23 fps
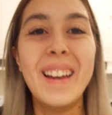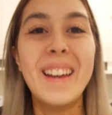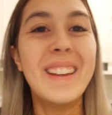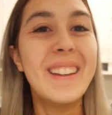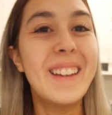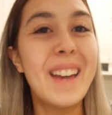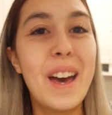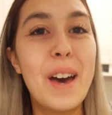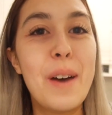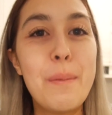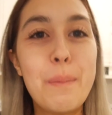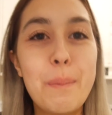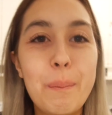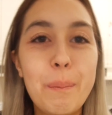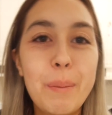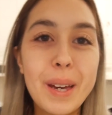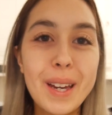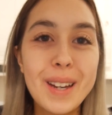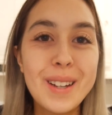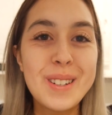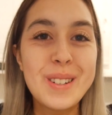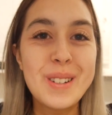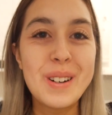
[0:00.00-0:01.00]
yeah,
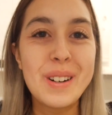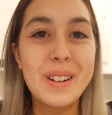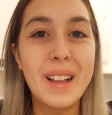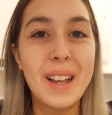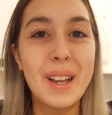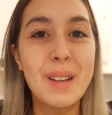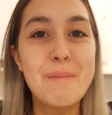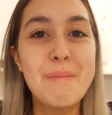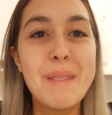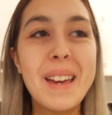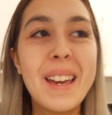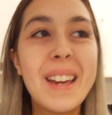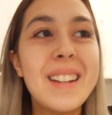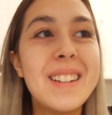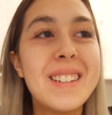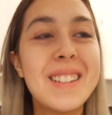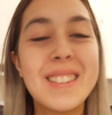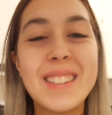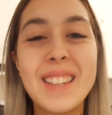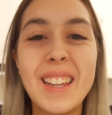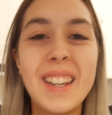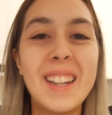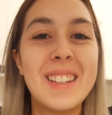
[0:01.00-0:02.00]
be a dog like me and
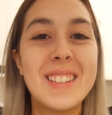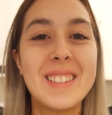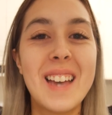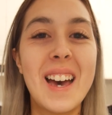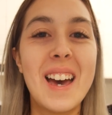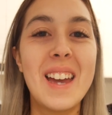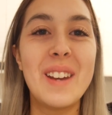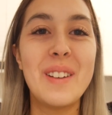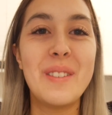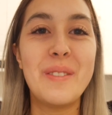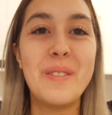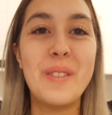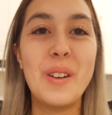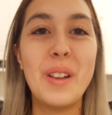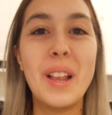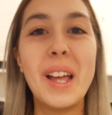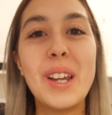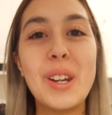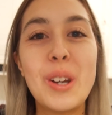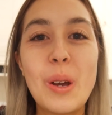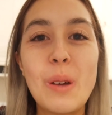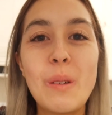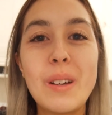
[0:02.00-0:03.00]
just get excited for
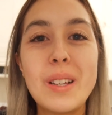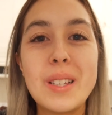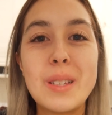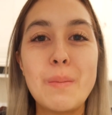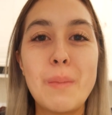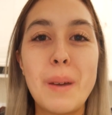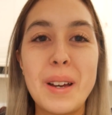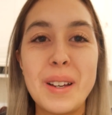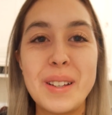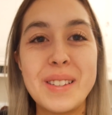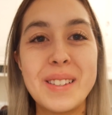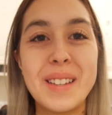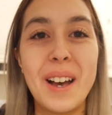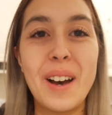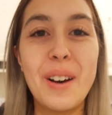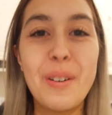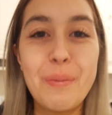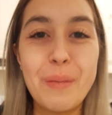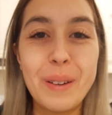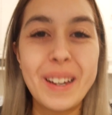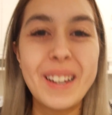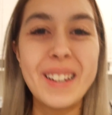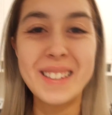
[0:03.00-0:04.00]
like no reason by
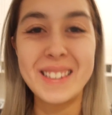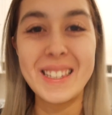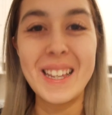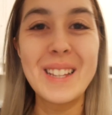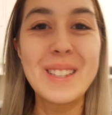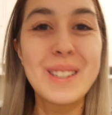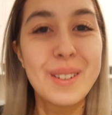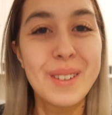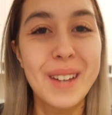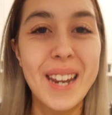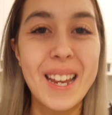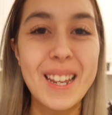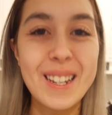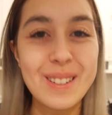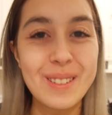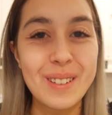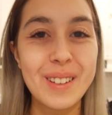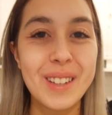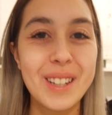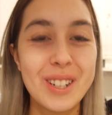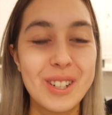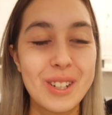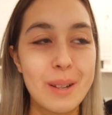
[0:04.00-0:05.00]
yourself, because that's what I
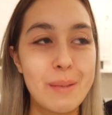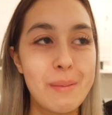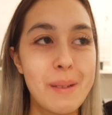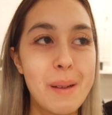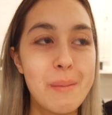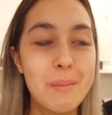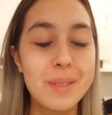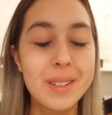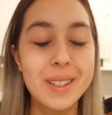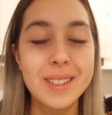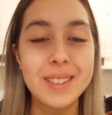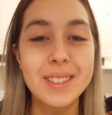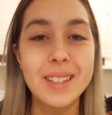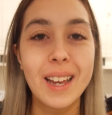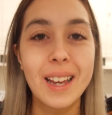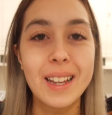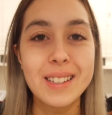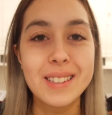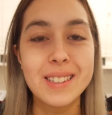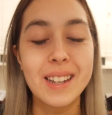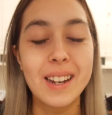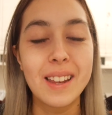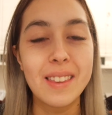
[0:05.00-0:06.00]
do at the gym. I'm just
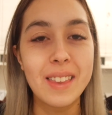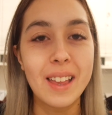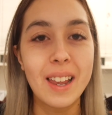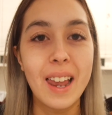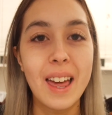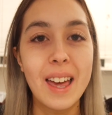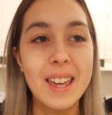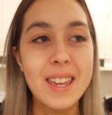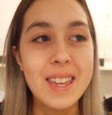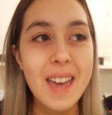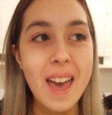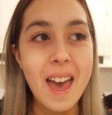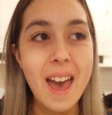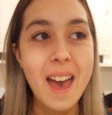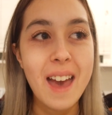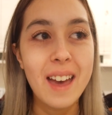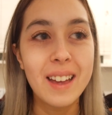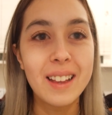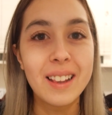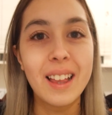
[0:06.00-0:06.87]
like sitting there like, yay,